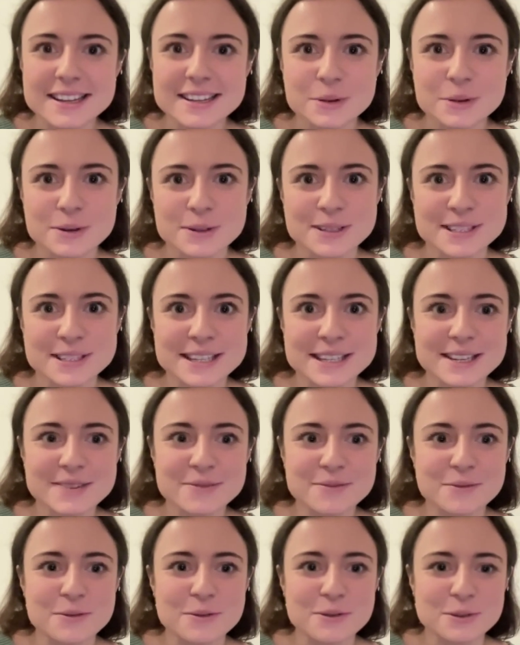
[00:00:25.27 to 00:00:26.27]

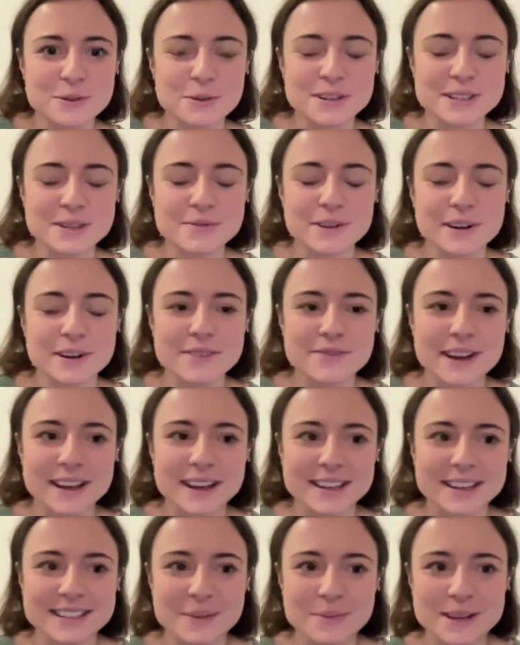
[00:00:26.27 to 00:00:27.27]
24-25
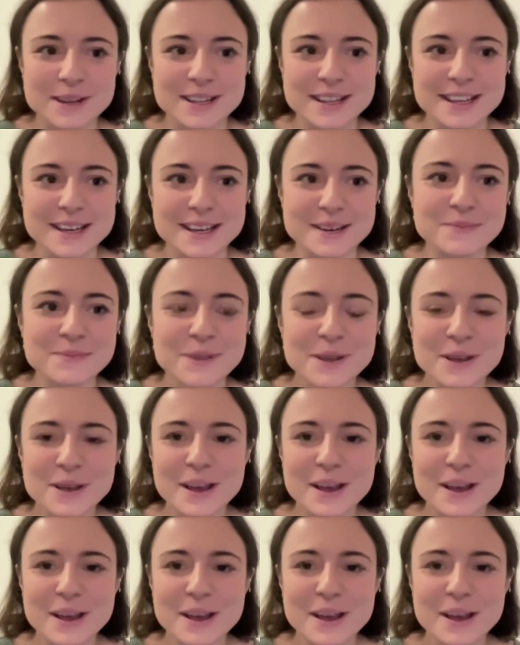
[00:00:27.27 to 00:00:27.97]
academic year.